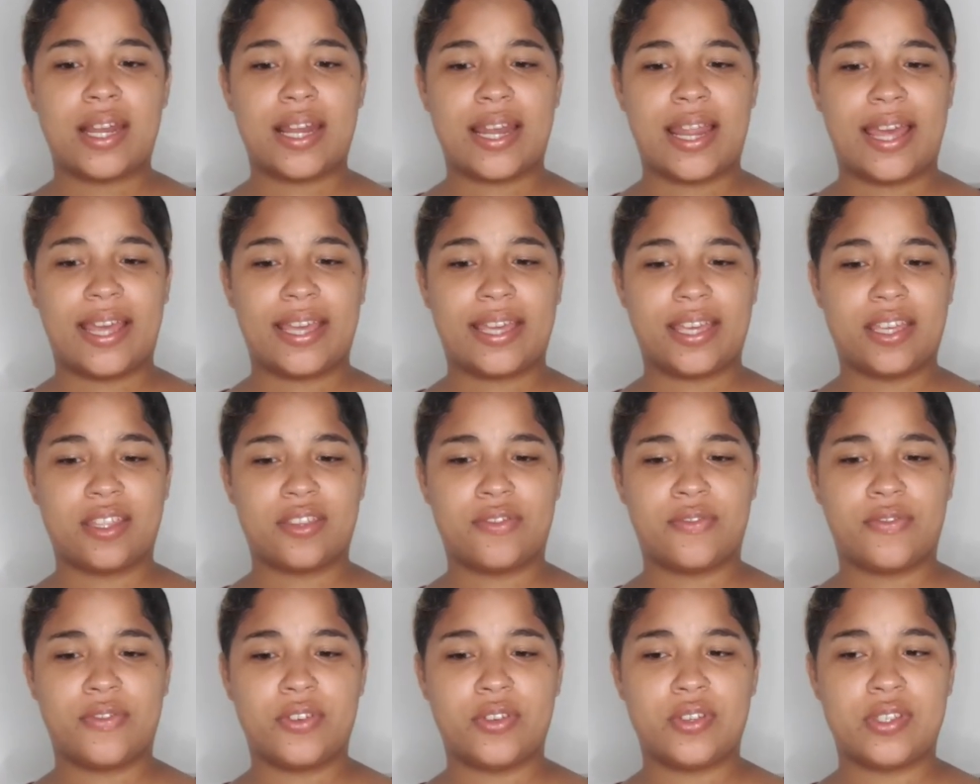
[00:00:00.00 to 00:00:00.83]
like
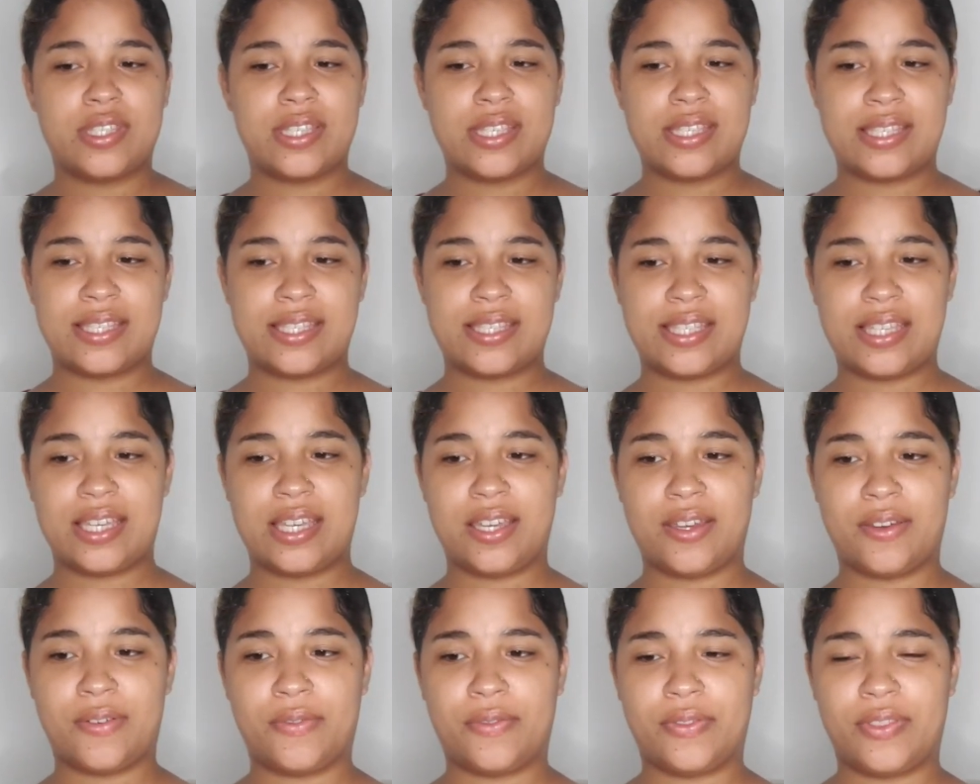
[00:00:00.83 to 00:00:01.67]
it feels as
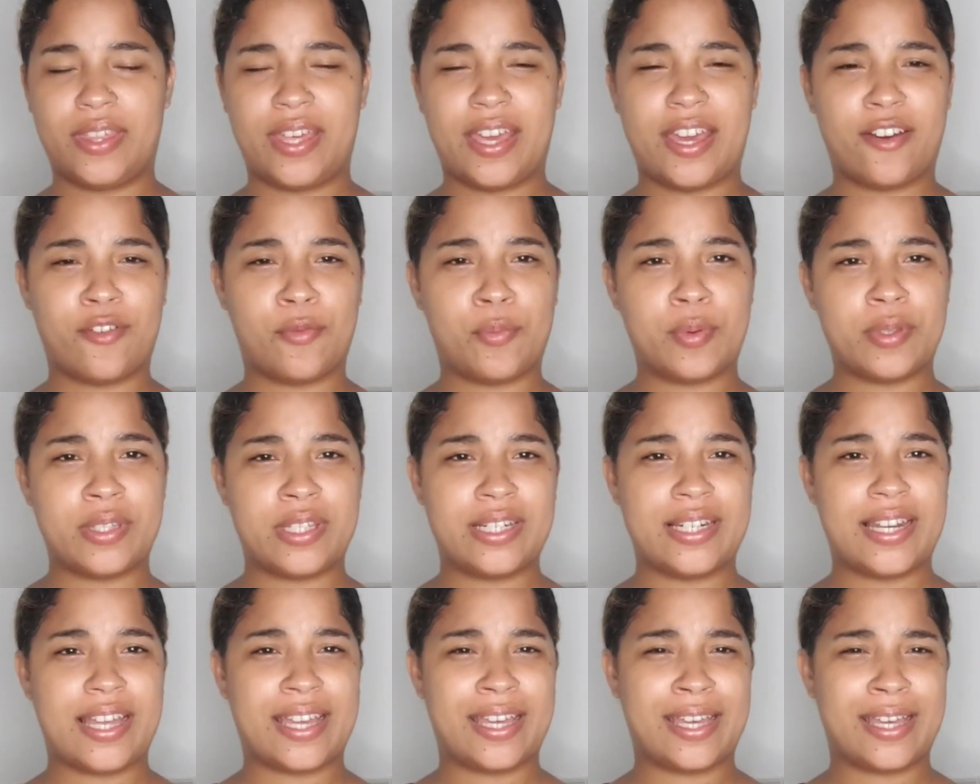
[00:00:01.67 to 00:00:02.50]
if they have put
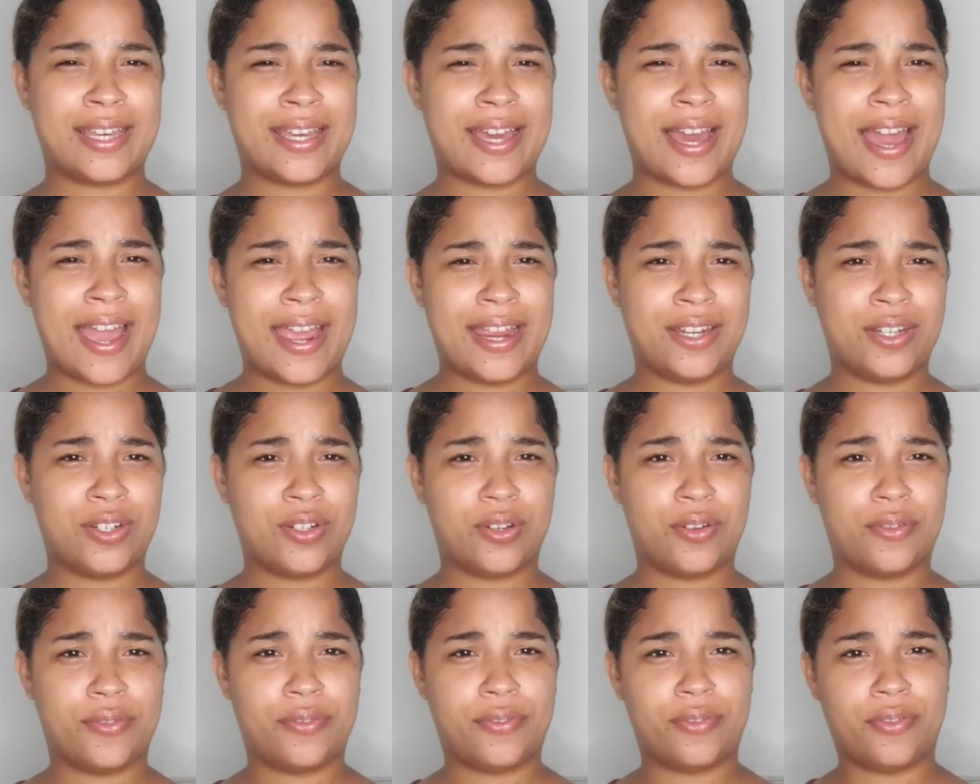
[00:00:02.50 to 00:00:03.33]
like a kind
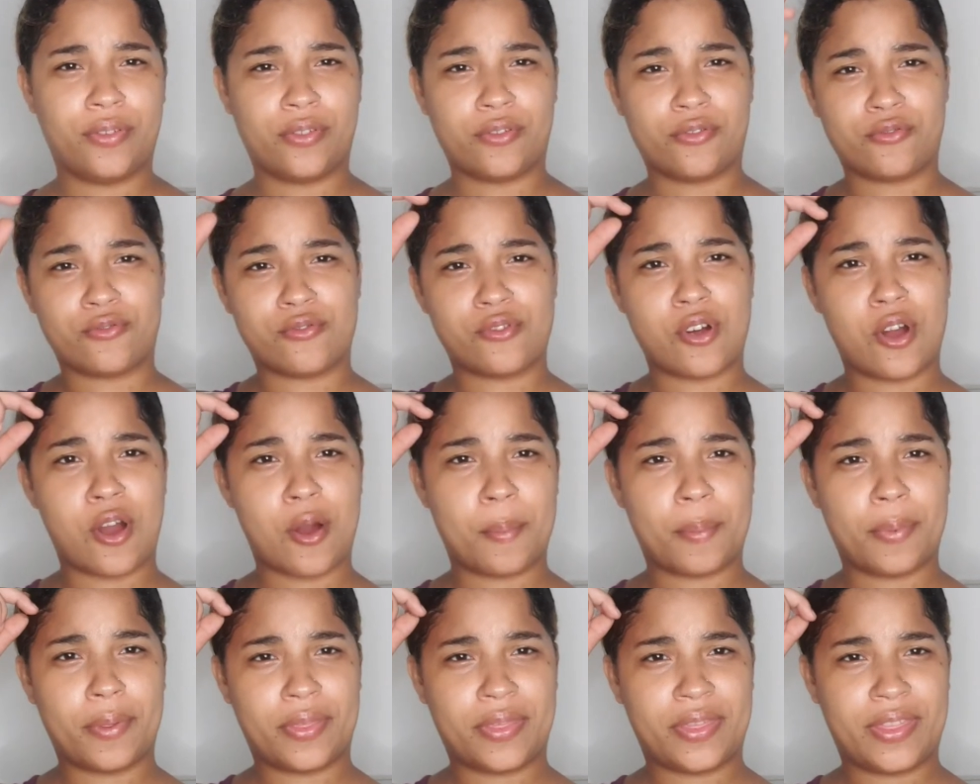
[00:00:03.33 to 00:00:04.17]
of
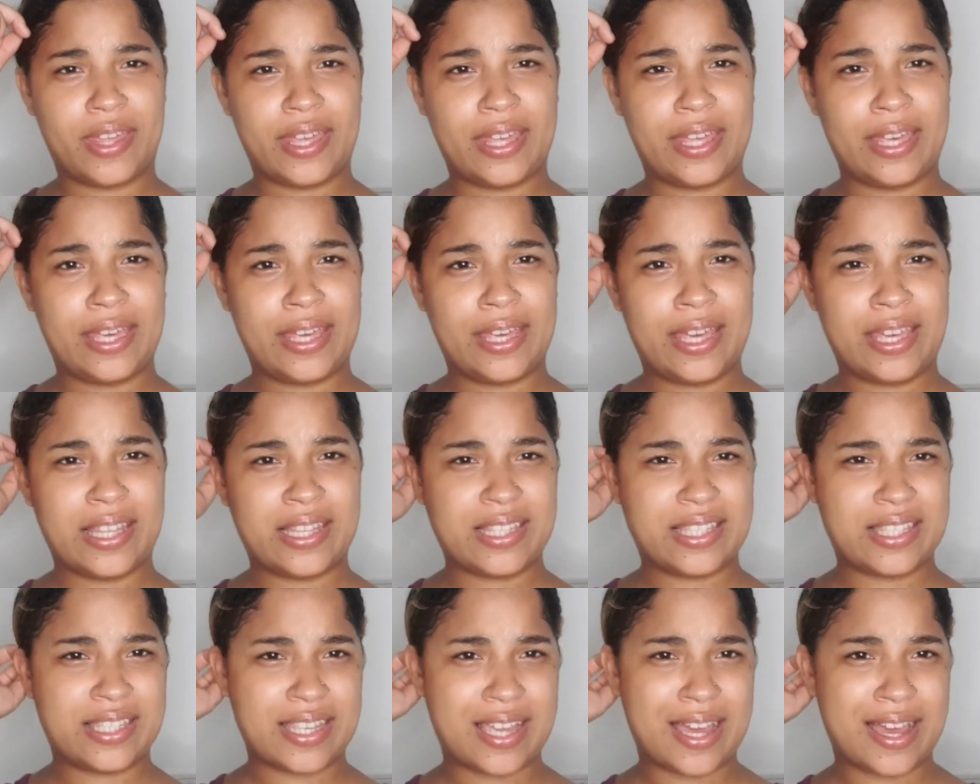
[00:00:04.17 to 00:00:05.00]
rub thingy
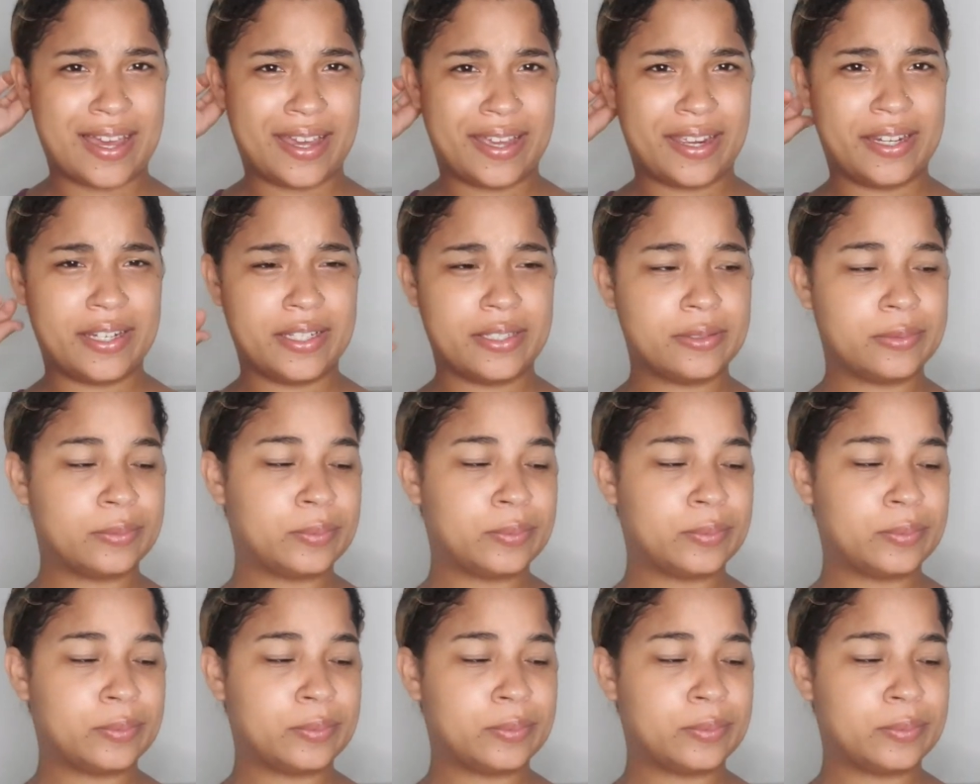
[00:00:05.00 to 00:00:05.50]
inside.